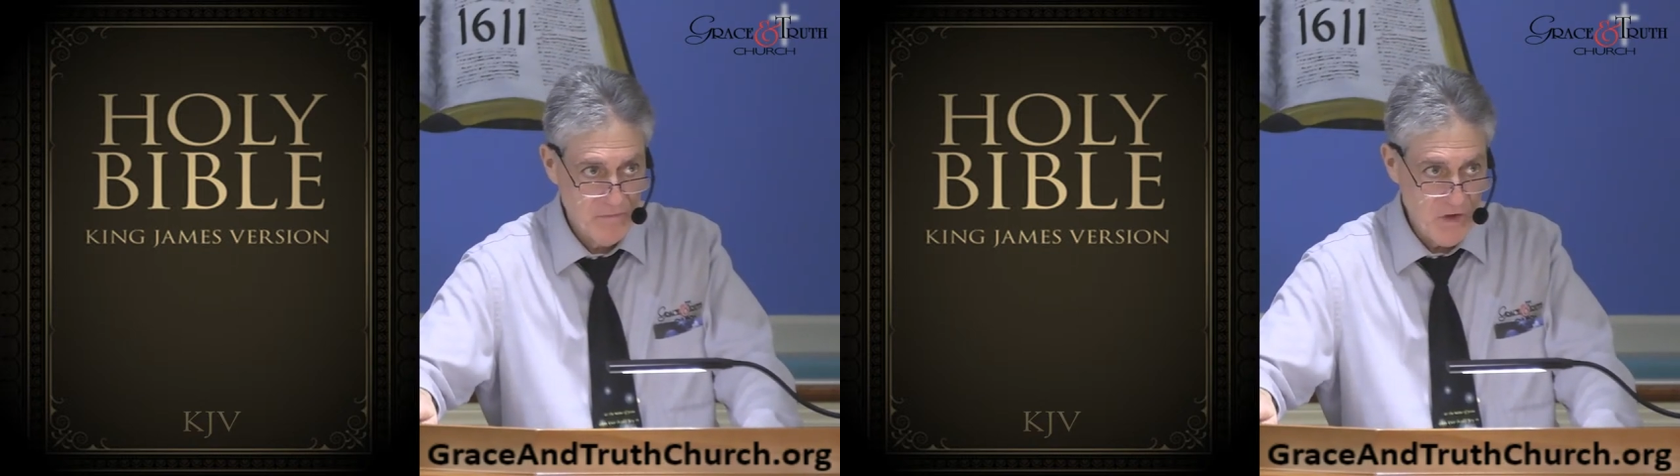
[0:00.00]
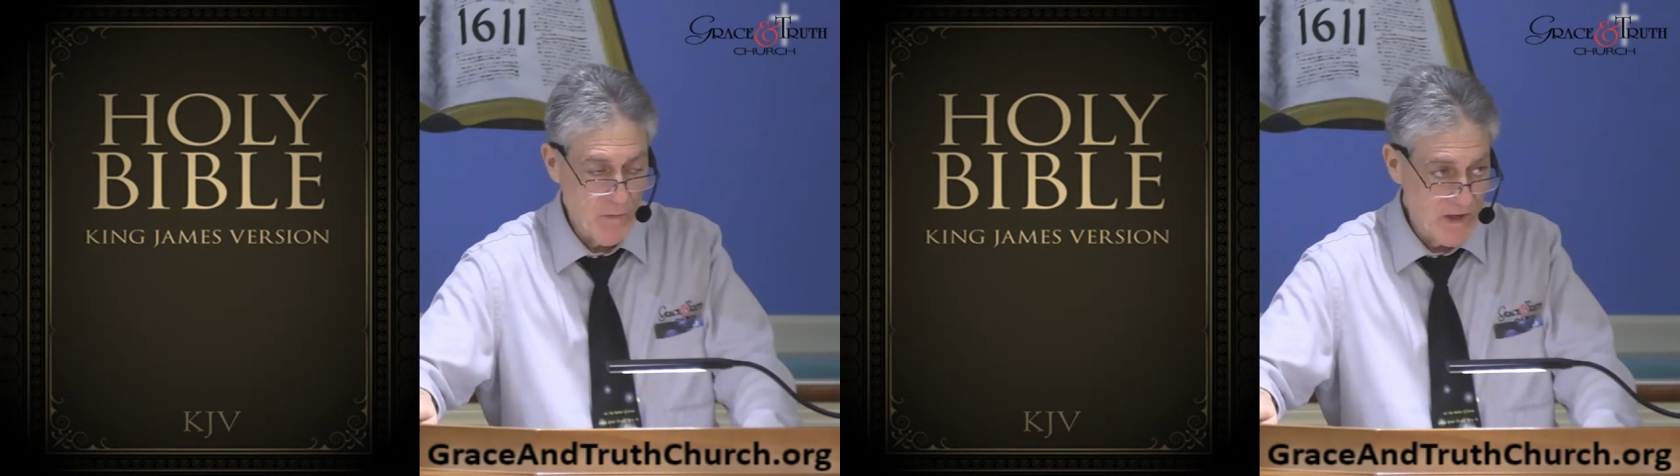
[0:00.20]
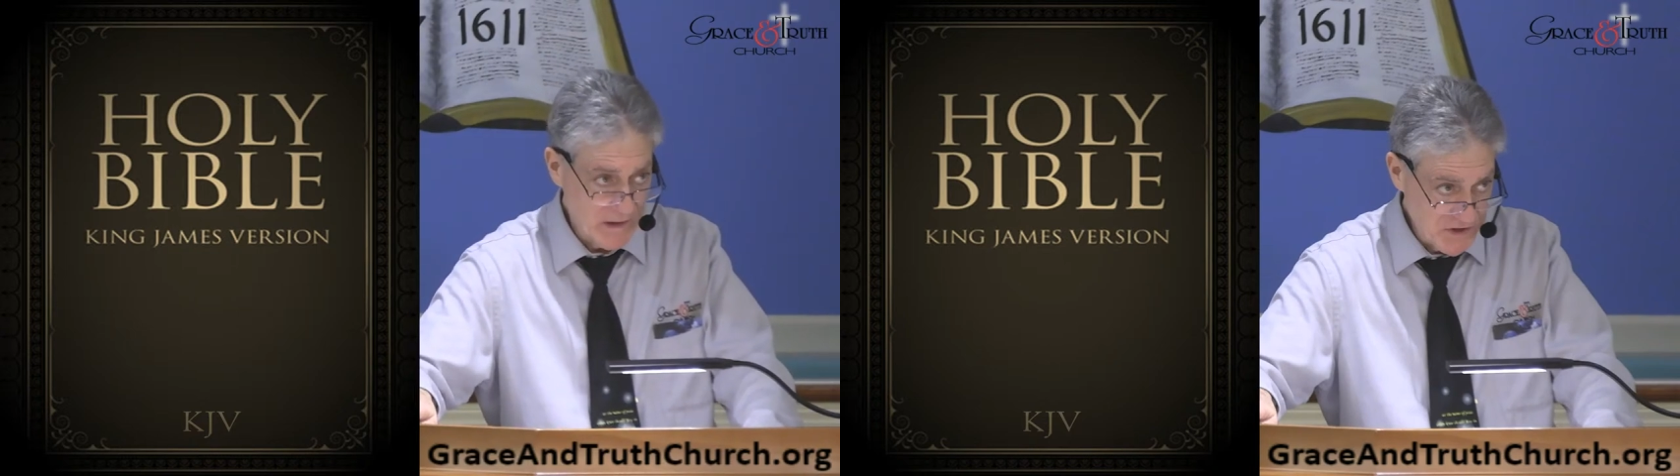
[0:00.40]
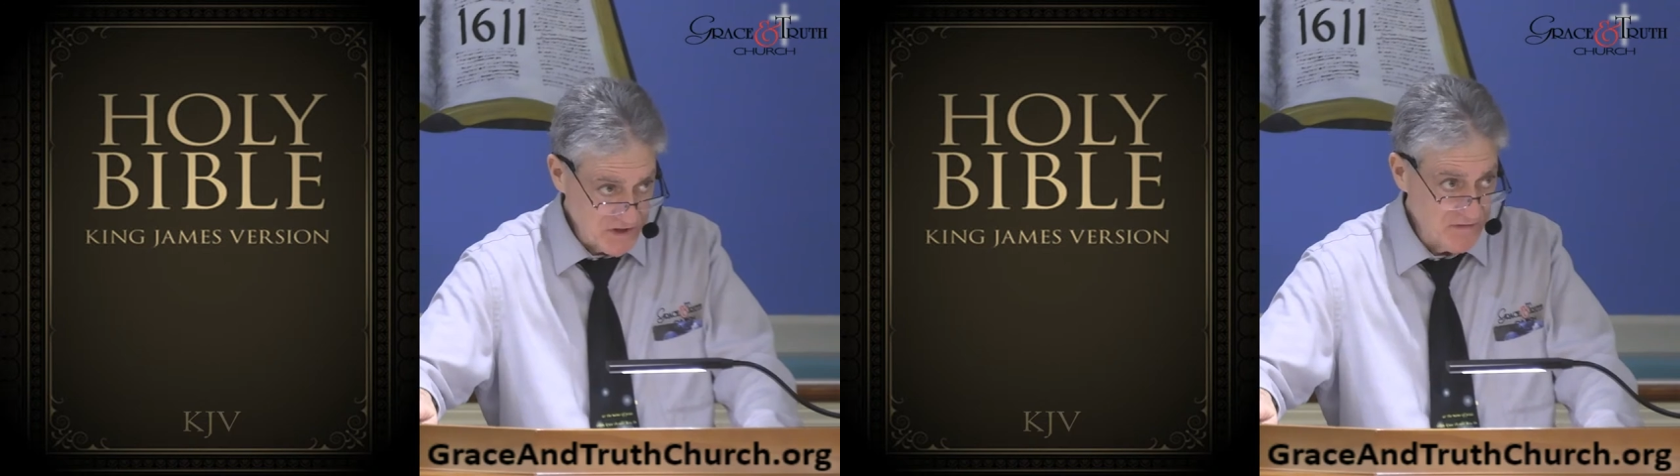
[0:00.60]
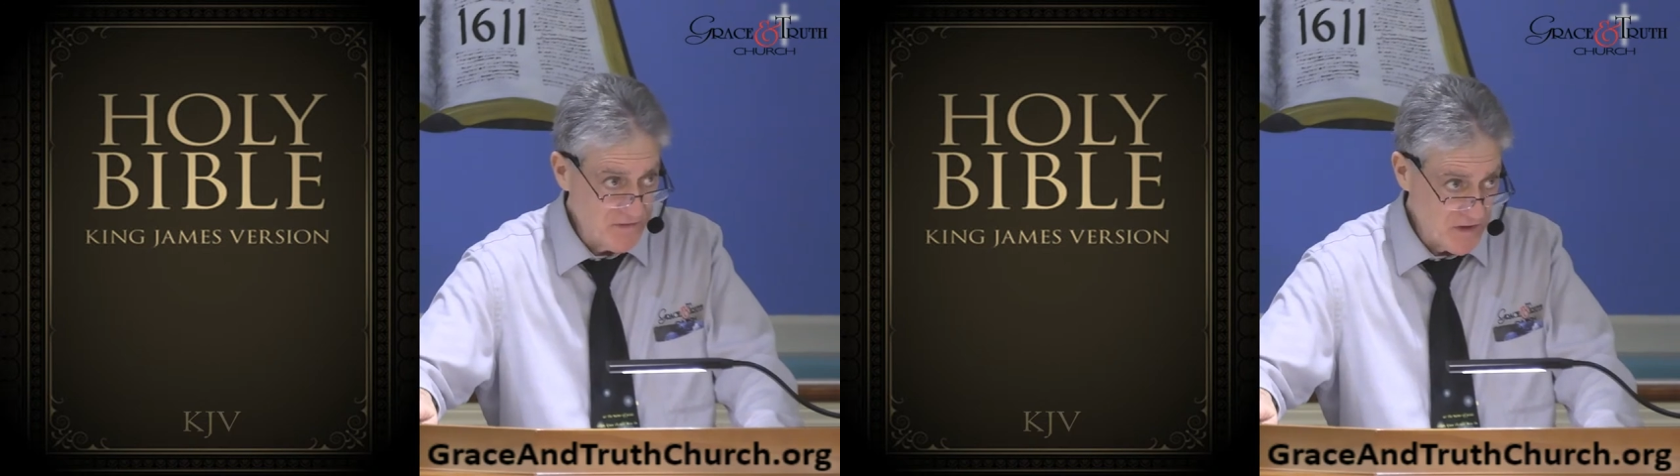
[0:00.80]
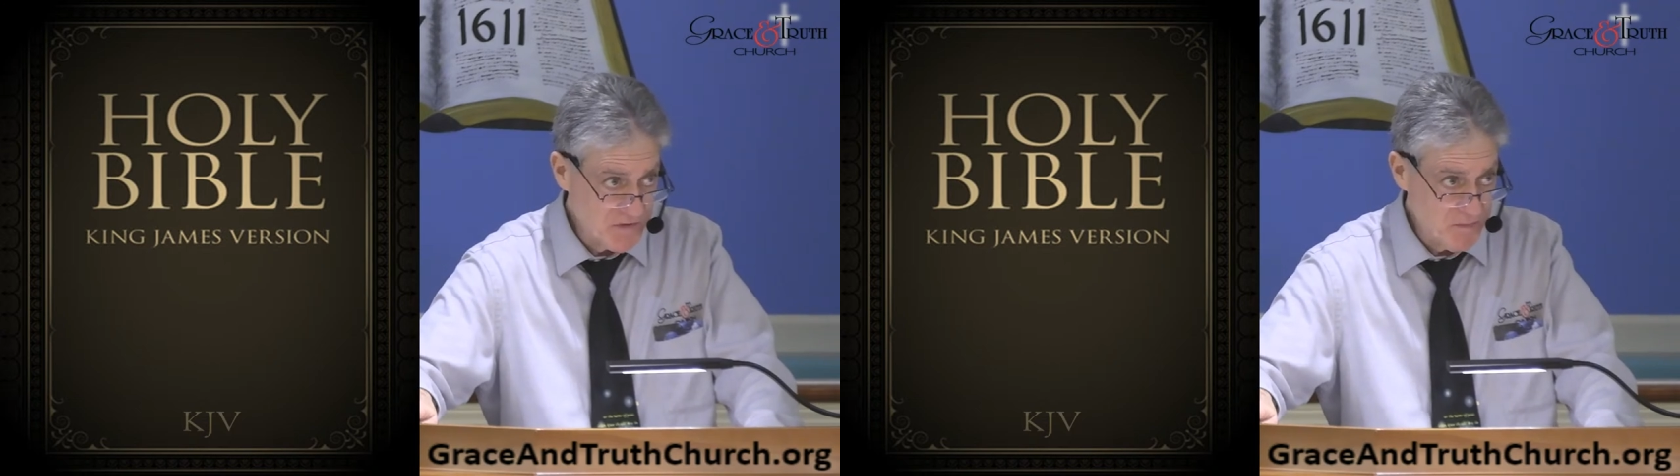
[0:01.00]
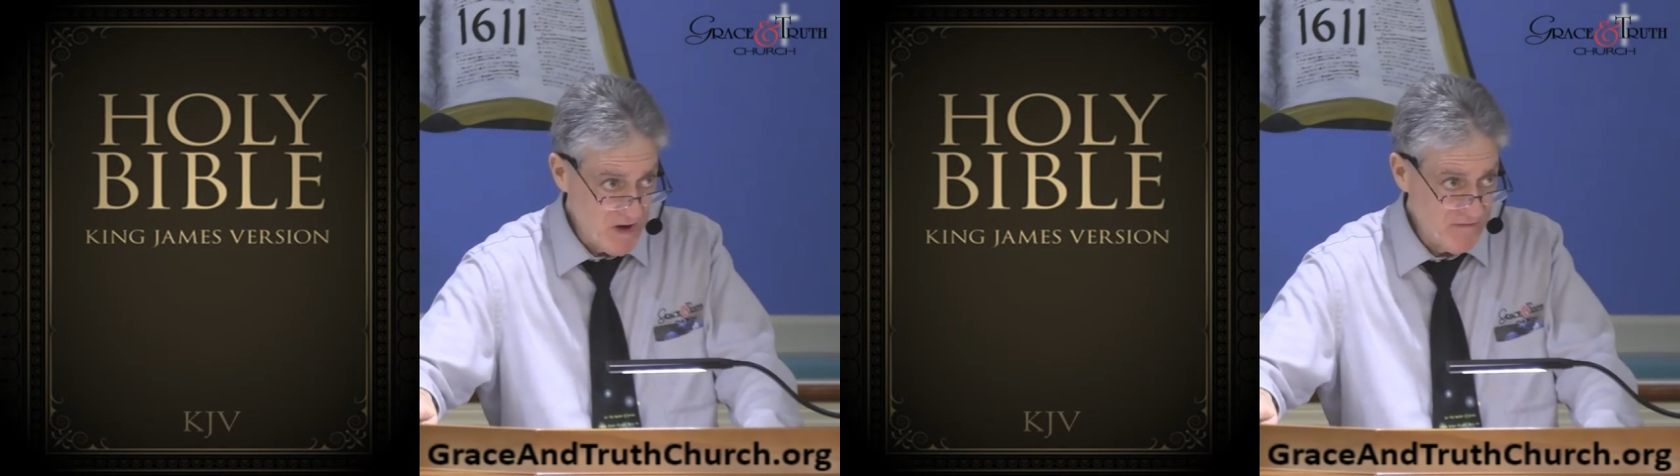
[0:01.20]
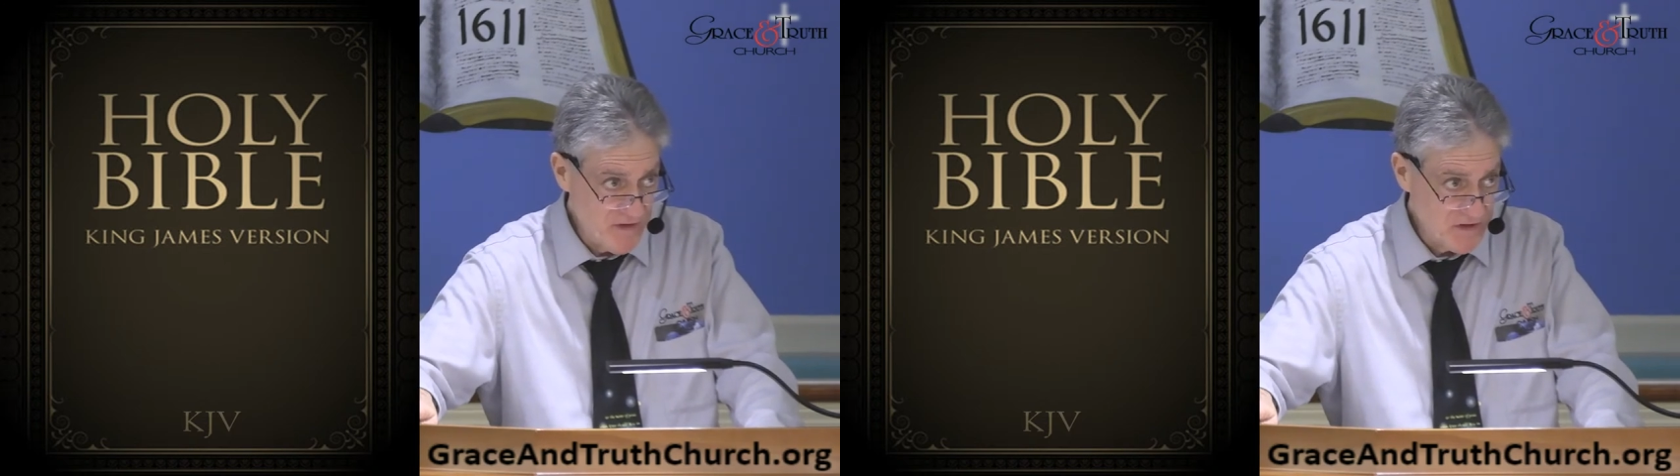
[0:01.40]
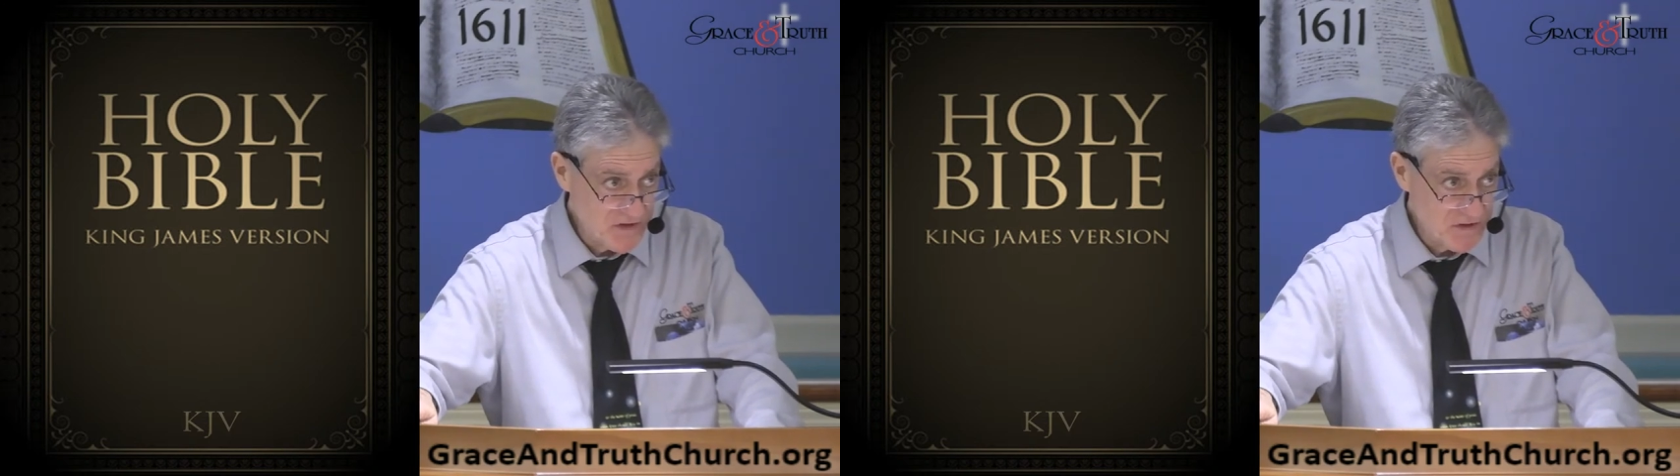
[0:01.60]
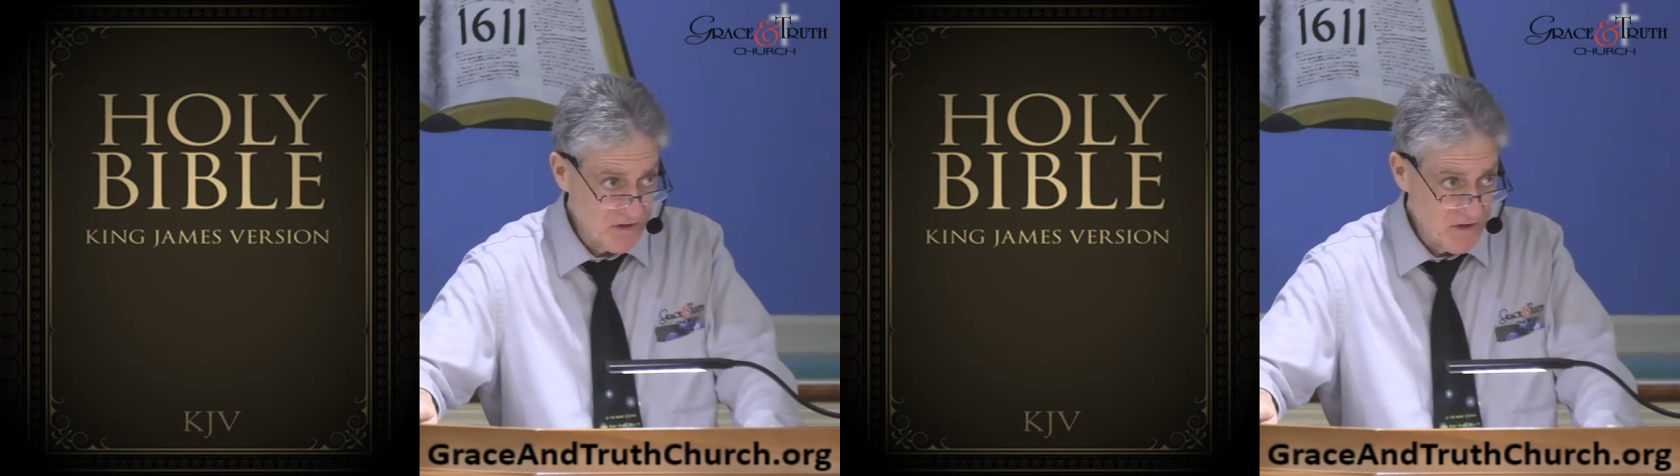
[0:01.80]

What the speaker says: You want to listen to false prophets?